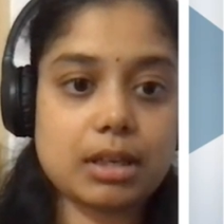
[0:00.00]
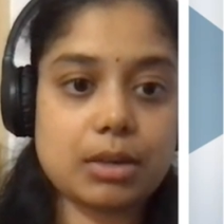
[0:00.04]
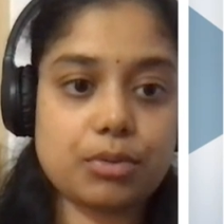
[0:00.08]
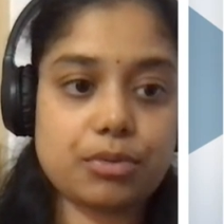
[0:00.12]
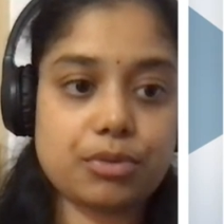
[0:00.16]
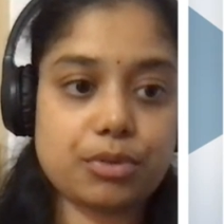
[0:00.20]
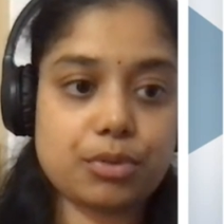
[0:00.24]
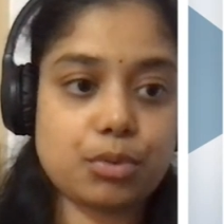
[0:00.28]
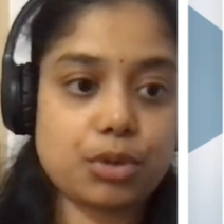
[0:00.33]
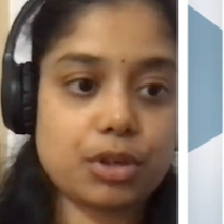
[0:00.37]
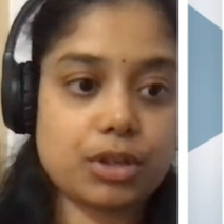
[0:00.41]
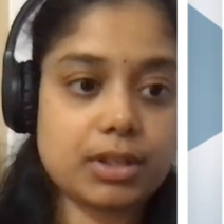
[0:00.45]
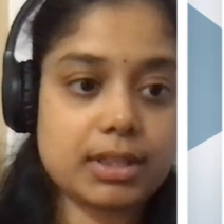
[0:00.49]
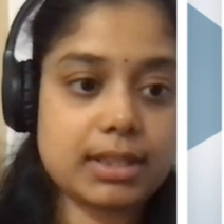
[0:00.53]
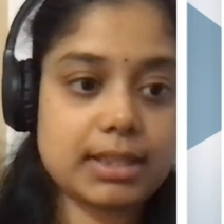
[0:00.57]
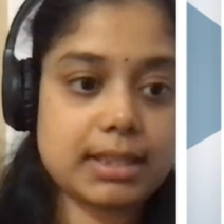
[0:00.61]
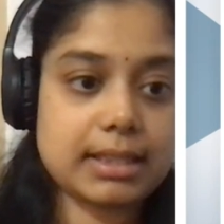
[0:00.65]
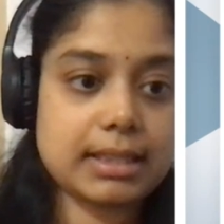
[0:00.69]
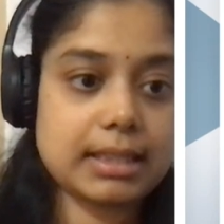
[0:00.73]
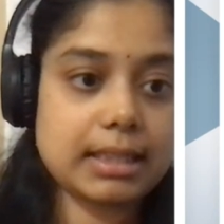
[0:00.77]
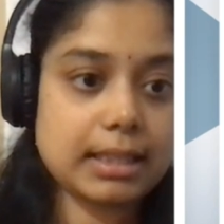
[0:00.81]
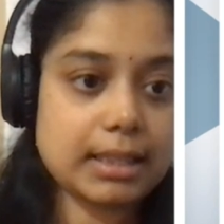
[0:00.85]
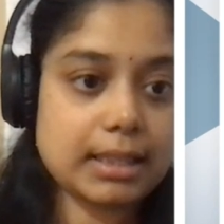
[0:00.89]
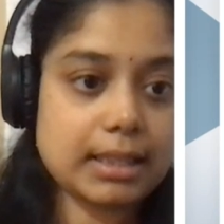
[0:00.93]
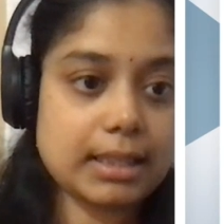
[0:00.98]
Now if you want to
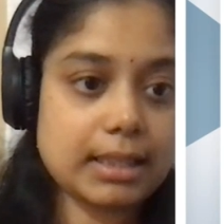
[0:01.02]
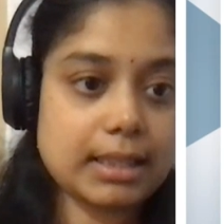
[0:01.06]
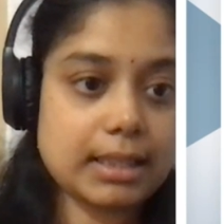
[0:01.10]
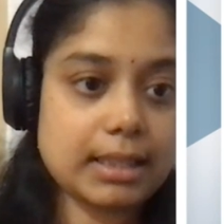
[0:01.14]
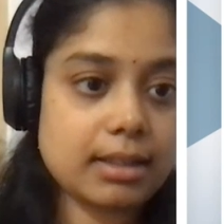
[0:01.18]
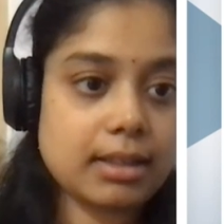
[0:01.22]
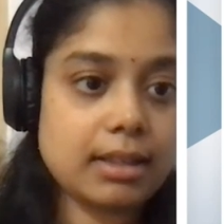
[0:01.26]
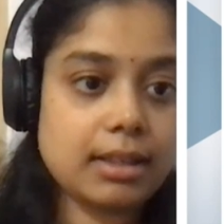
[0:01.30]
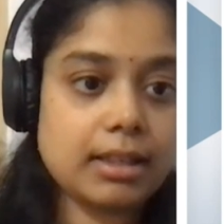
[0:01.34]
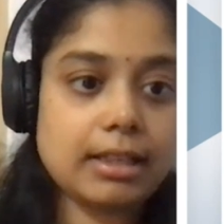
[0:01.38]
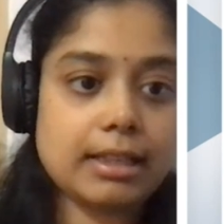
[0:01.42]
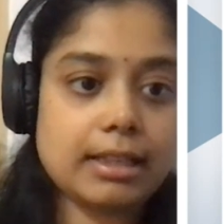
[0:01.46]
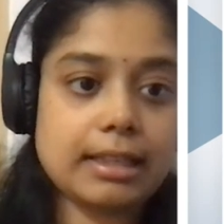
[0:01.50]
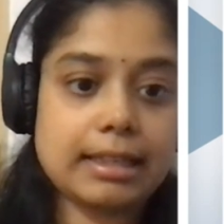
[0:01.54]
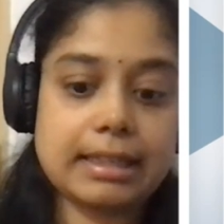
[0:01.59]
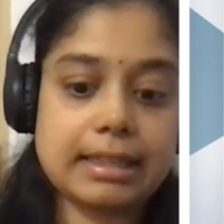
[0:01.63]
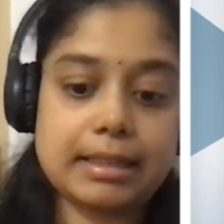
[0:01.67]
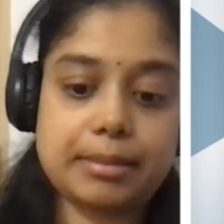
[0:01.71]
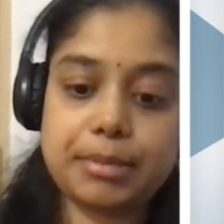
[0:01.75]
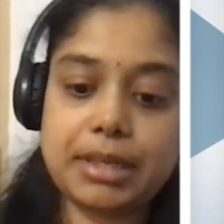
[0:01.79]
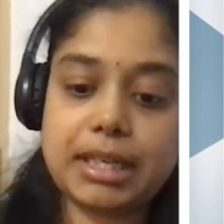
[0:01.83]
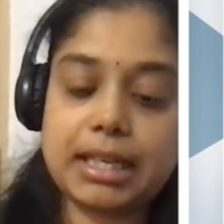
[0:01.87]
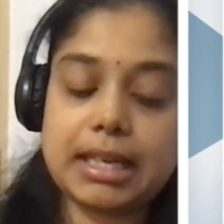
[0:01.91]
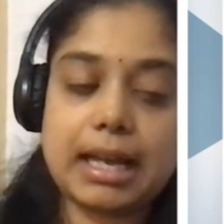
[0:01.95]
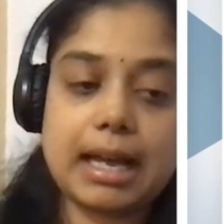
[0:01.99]
see that,
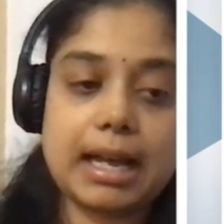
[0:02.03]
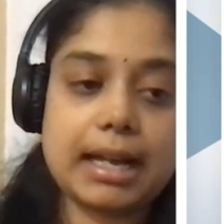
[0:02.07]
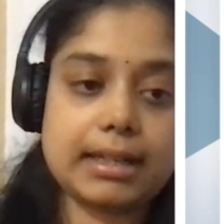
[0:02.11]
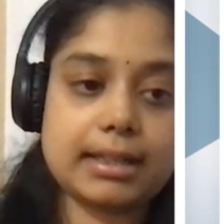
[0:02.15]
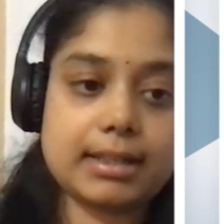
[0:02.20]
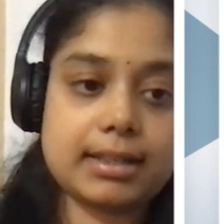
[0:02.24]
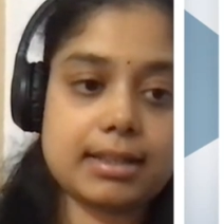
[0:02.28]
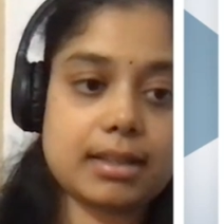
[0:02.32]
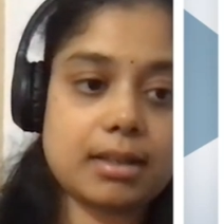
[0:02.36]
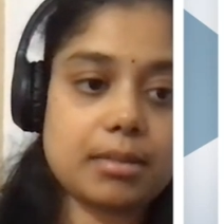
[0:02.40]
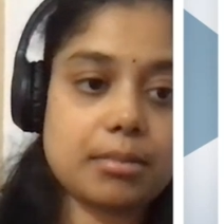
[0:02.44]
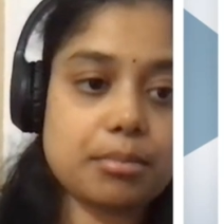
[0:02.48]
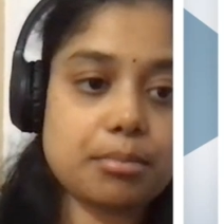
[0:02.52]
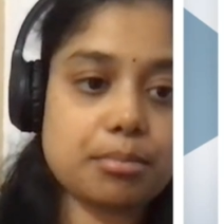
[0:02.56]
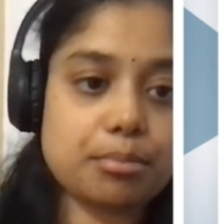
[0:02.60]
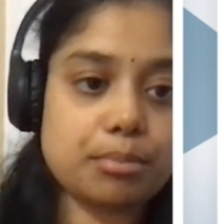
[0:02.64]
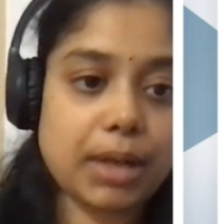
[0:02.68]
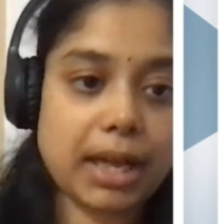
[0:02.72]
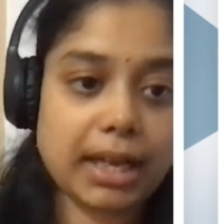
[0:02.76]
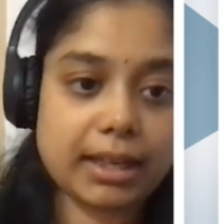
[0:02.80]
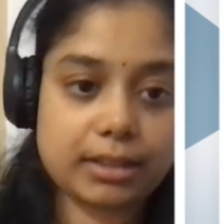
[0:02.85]
let me add some